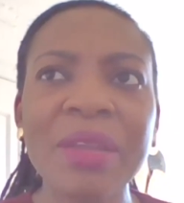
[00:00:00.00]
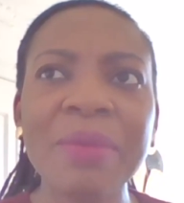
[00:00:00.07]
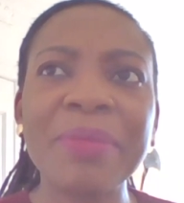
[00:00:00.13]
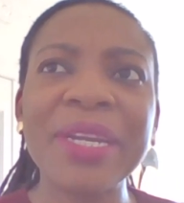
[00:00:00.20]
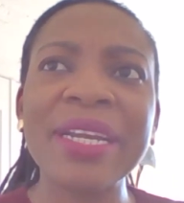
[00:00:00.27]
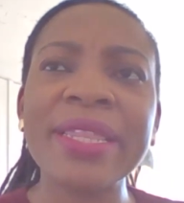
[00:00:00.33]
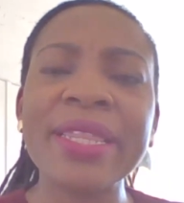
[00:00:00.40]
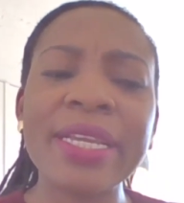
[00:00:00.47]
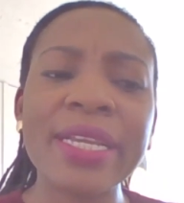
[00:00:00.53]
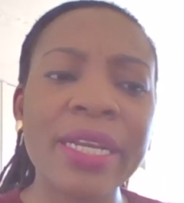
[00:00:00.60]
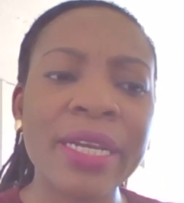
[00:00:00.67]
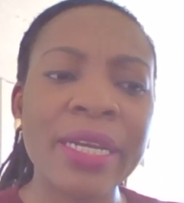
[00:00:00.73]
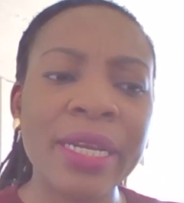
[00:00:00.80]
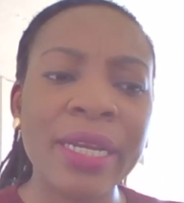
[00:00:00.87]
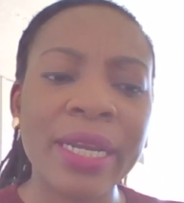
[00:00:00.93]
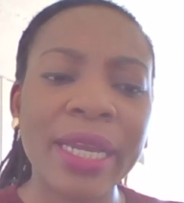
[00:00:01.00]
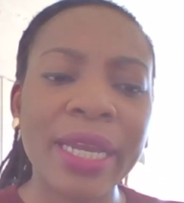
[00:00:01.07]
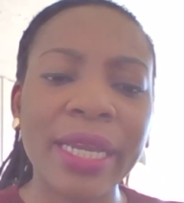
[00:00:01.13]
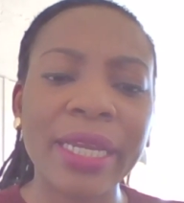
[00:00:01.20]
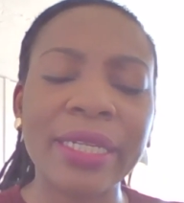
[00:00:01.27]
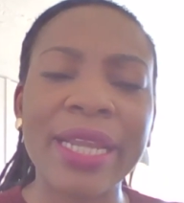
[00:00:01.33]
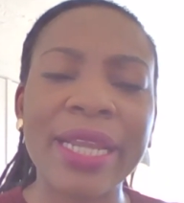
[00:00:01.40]
But I think
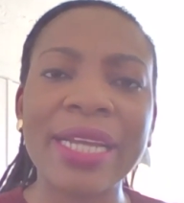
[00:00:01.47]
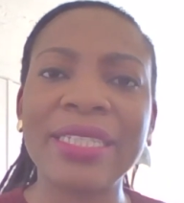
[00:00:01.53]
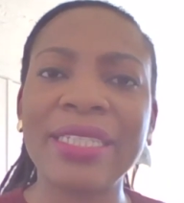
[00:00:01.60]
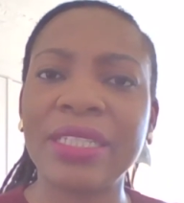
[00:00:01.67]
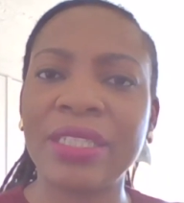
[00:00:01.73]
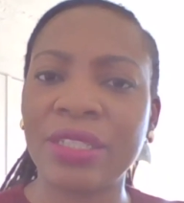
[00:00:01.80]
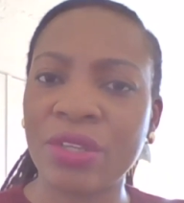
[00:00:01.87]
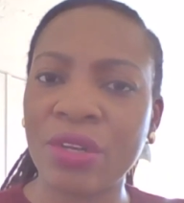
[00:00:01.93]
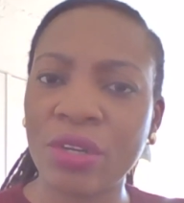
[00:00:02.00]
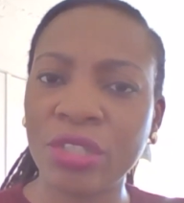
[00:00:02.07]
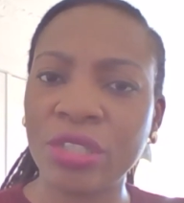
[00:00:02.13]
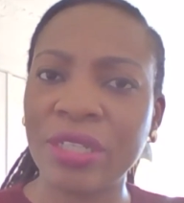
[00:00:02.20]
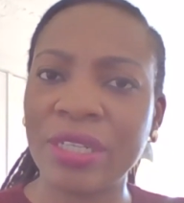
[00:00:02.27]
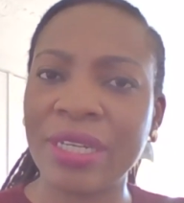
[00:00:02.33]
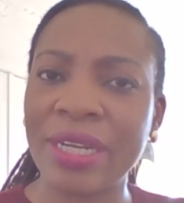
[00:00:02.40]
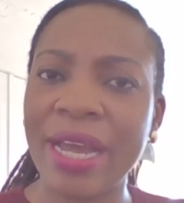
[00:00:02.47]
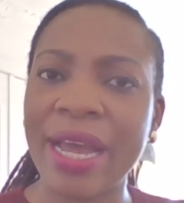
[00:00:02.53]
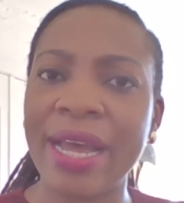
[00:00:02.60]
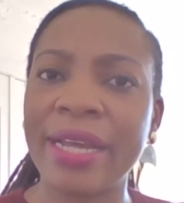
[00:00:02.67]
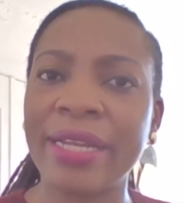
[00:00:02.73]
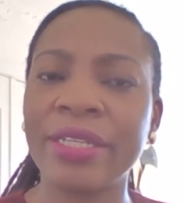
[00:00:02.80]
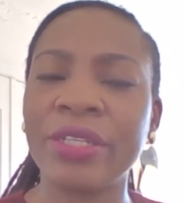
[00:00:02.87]
in that discussion
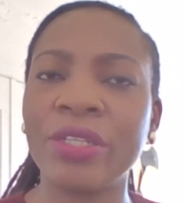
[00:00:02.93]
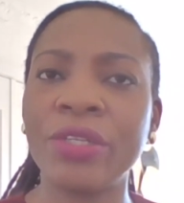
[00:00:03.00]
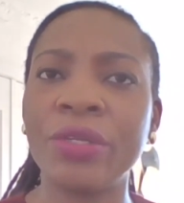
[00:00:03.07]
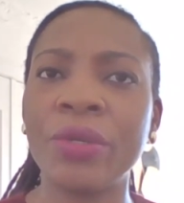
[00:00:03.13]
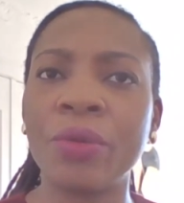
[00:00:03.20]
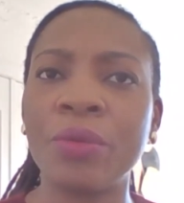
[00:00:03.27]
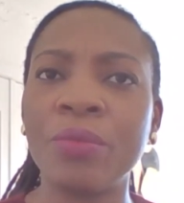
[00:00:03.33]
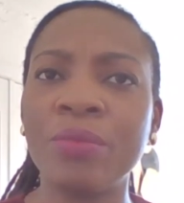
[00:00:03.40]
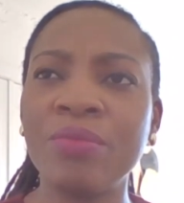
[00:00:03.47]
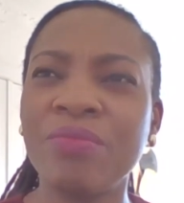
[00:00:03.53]
and, you know,